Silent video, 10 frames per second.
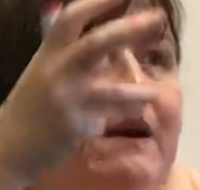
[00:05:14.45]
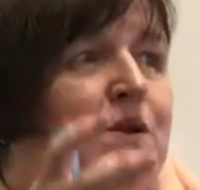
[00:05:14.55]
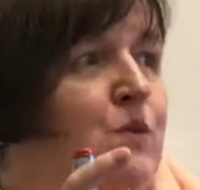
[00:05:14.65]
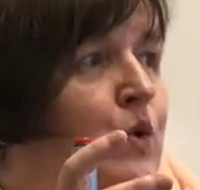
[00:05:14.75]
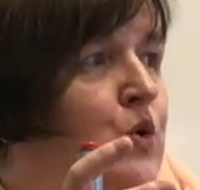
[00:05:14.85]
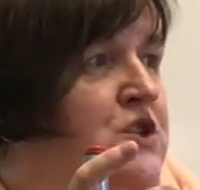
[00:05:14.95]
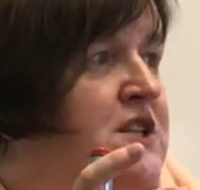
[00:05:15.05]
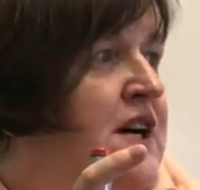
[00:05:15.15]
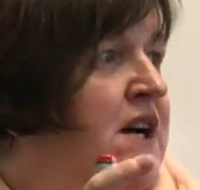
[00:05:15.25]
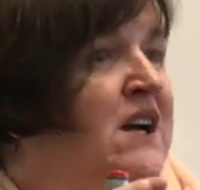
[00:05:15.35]
it with
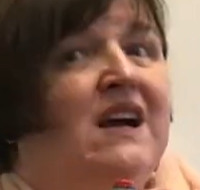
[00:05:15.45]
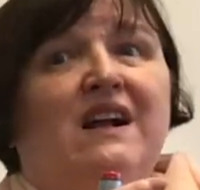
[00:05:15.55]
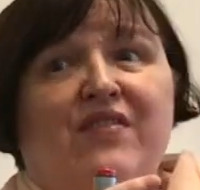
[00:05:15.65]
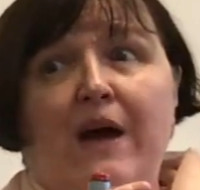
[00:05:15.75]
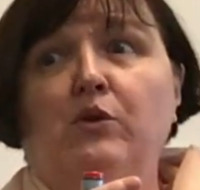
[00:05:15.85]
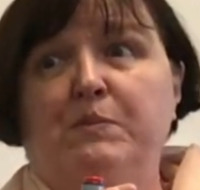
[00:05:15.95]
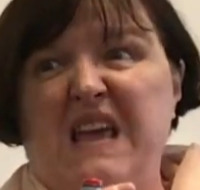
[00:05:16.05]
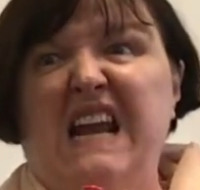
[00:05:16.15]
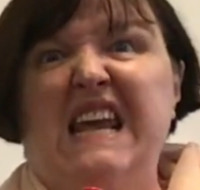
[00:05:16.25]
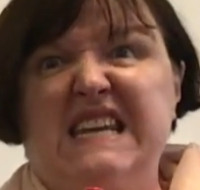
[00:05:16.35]
water, that would
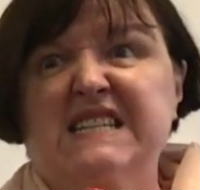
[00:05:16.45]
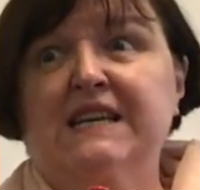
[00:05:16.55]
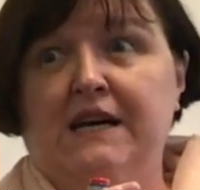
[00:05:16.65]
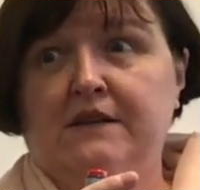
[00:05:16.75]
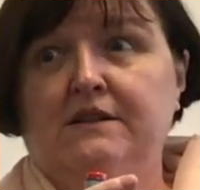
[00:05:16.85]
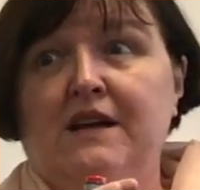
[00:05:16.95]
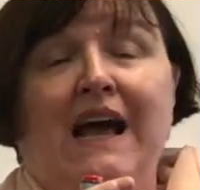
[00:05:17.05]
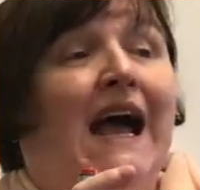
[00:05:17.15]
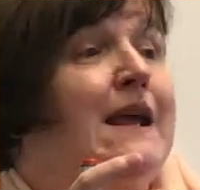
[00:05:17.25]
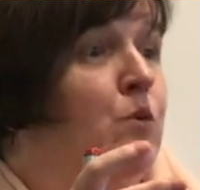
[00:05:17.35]
be a litre,
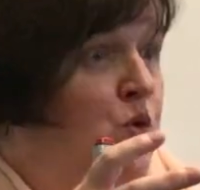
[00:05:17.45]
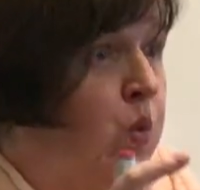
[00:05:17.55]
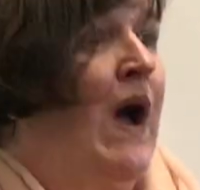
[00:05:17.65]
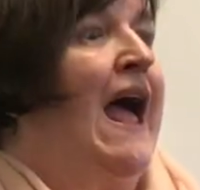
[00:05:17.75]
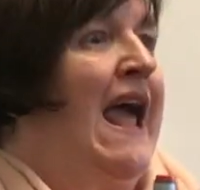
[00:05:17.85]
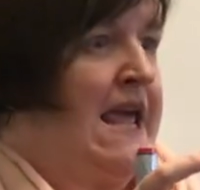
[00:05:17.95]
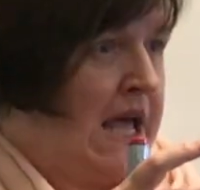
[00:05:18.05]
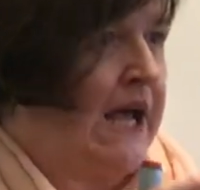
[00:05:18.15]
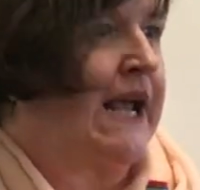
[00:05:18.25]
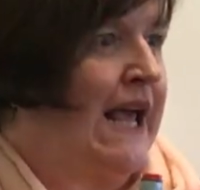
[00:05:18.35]
and it would
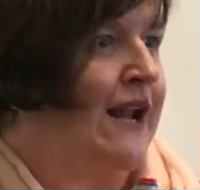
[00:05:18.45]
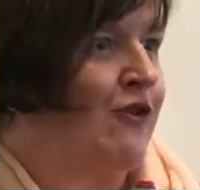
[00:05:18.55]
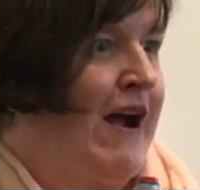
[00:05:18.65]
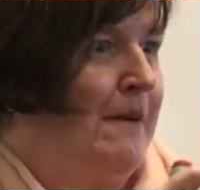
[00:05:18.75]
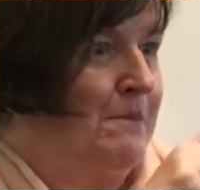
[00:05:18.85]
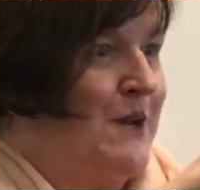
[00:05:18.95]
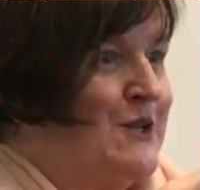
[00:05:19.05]
weigh a kilogram.